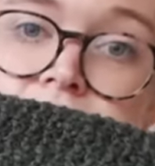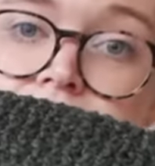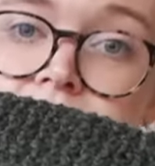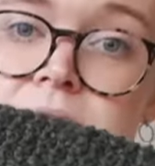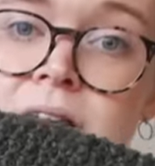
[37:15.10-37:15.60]

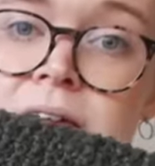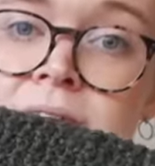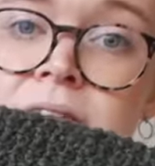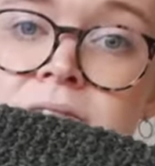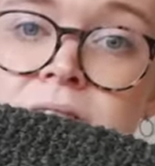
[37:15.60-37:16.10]
this
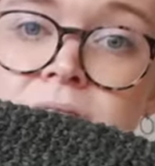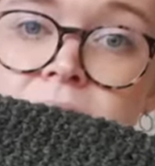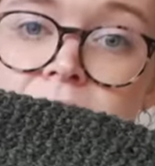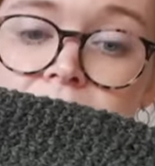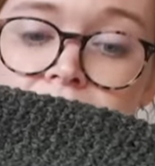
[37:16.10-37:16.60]
sleeve,
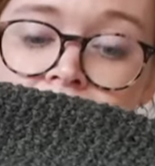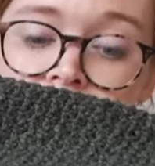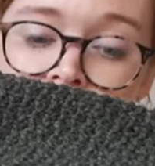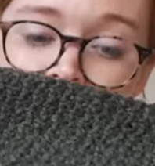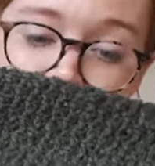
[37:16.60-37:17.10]

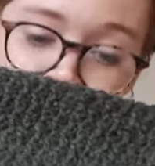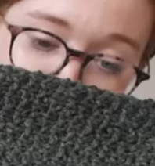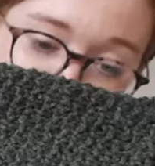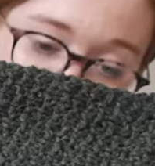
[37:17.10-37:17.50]
and